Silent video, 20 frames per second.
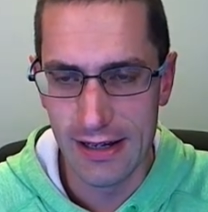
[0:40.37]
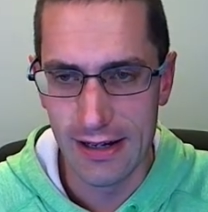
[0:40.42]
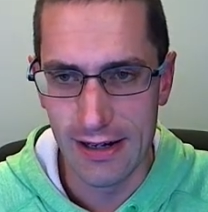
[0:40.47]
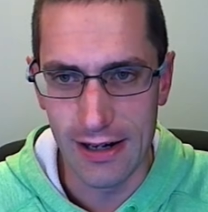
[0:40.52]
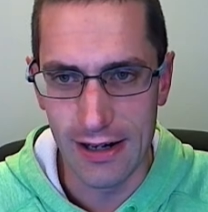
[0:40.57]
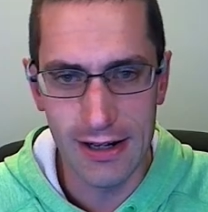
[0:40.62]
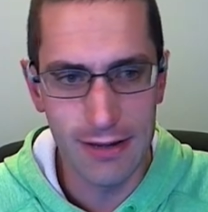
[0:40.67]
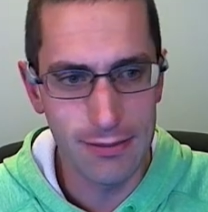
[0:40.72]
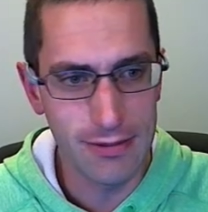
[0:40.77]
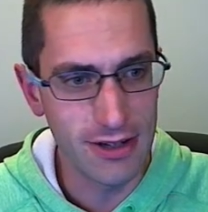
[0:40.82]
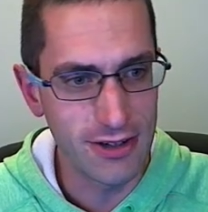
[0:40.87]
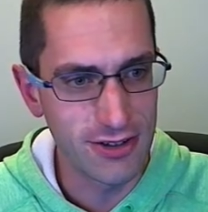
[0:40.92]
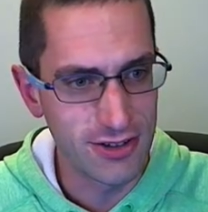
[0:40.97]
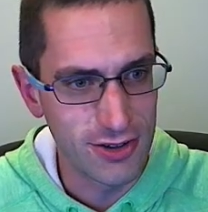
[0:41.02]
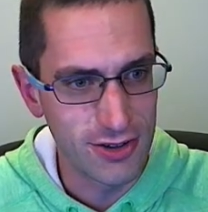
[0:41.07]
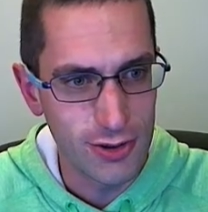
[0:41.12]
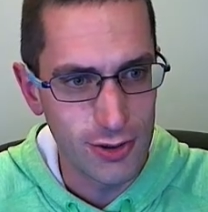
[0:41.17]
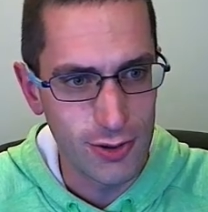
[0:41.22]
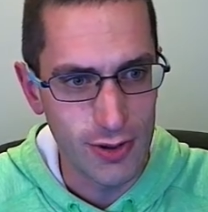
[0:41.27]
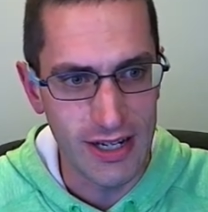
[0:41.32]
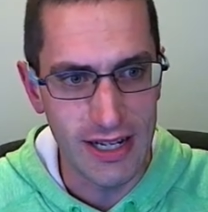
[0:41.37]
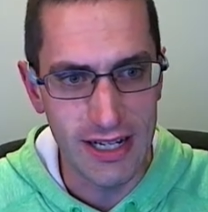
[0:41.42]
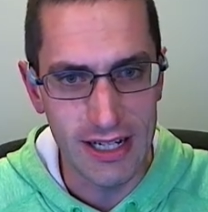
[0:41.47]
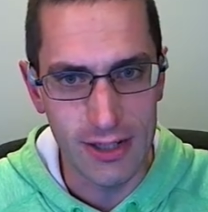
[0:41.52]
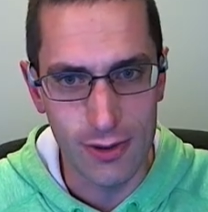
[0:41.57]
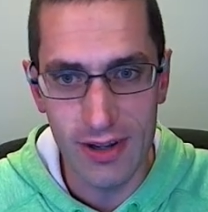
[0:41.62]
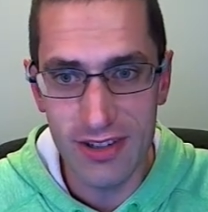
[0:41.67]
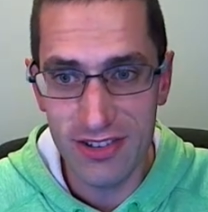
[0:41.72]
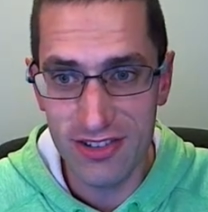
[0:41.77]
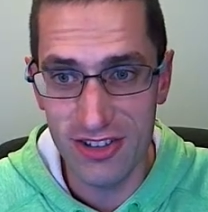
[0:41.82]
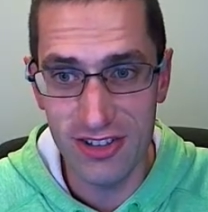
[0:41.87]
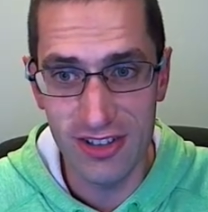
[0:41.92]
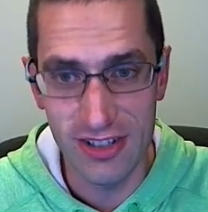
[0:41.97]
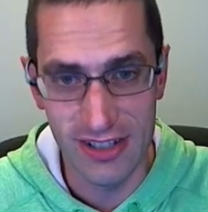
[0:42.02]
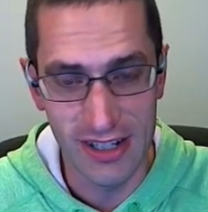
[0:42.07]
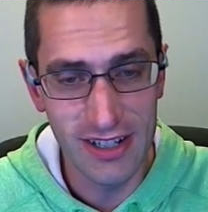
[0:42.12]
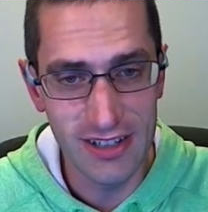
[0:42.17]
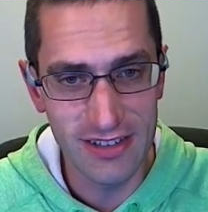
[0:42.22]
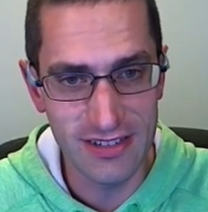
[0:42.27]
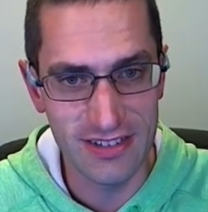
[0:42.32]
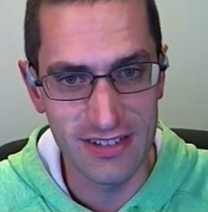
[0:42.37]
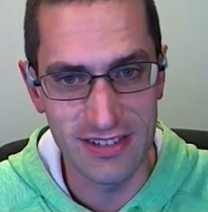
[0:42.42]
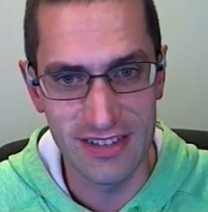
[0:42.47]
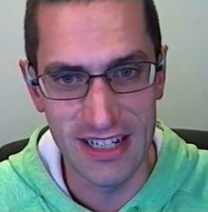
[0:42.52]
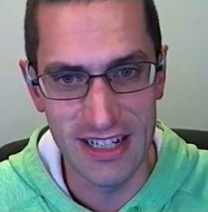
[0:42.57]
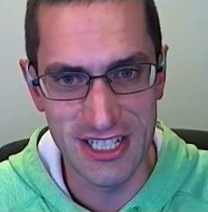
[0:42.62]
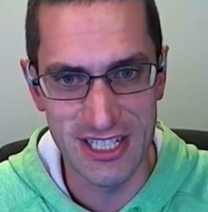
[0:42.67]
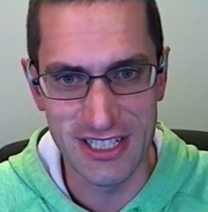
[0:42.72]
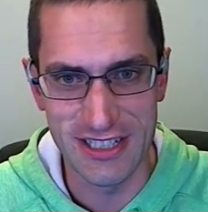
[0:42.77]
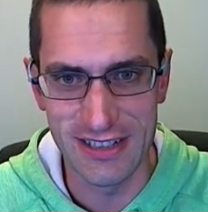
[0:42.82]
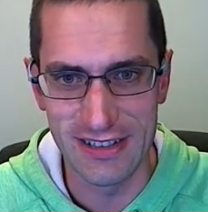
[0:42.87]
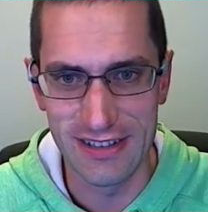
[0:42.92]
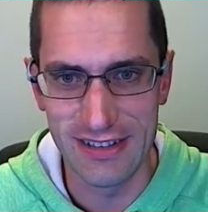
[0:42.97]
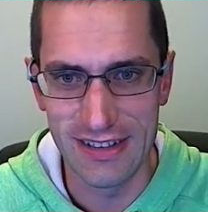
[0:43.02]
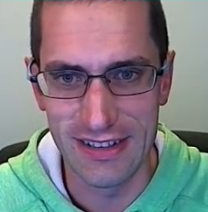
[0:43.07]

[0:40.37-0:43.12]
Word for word: I'm going to do a question and answer session.